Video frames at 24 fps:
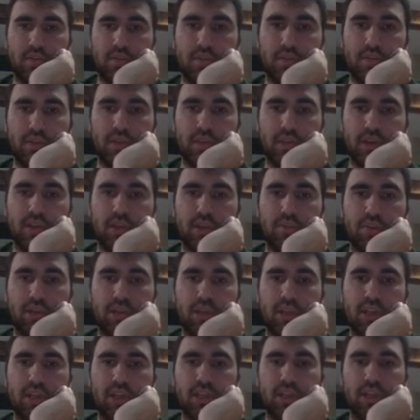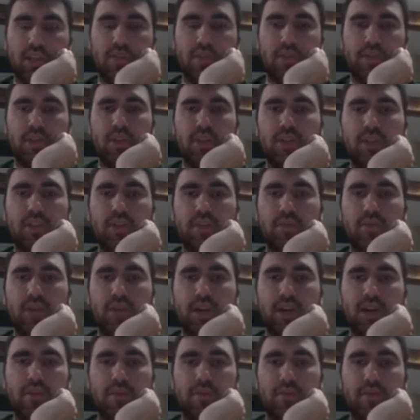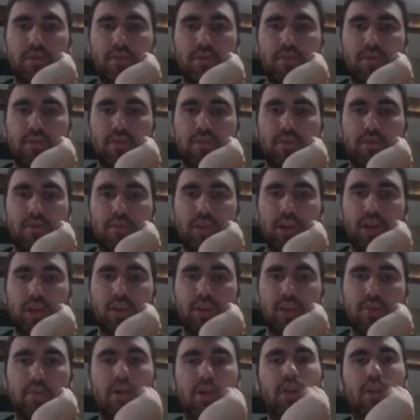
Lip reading: They can play knight d7 to c5 and block the pawn